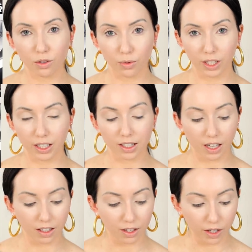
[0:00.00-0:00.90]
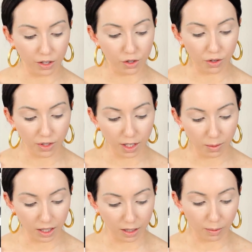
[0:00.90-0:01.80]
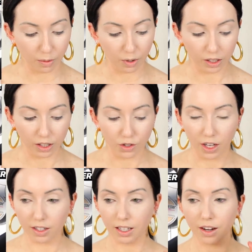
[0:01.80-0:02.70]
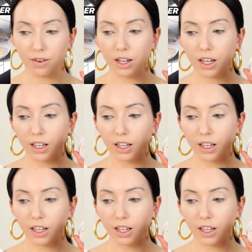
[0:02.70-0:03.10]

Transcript: really excited that you guys chose this because I've been wanting to try this out.